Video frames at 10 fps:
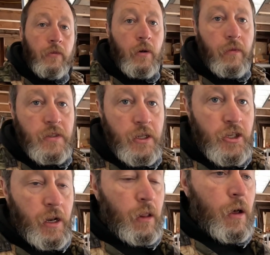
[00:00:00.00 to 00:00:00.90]
you don't have a set of
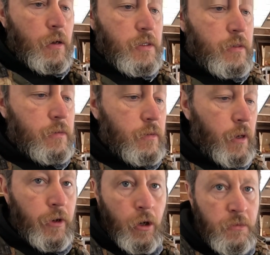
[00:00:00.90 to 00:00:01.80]
channel locks
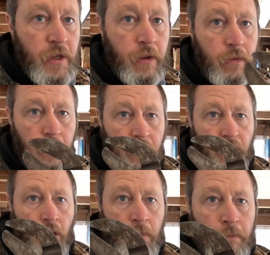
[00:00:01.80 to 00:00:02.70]
on your homestead or your
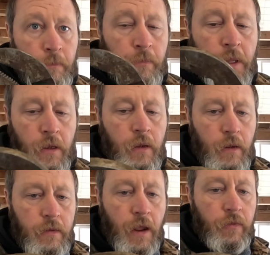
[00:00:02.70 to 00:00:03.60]
farm,
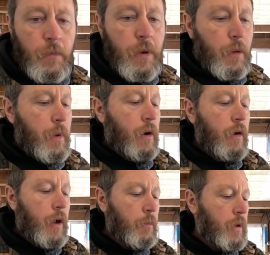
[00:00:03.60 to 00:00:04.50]
definitely pick a pair
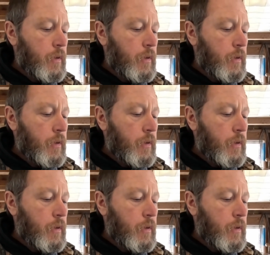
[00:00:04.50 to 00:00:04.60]
up.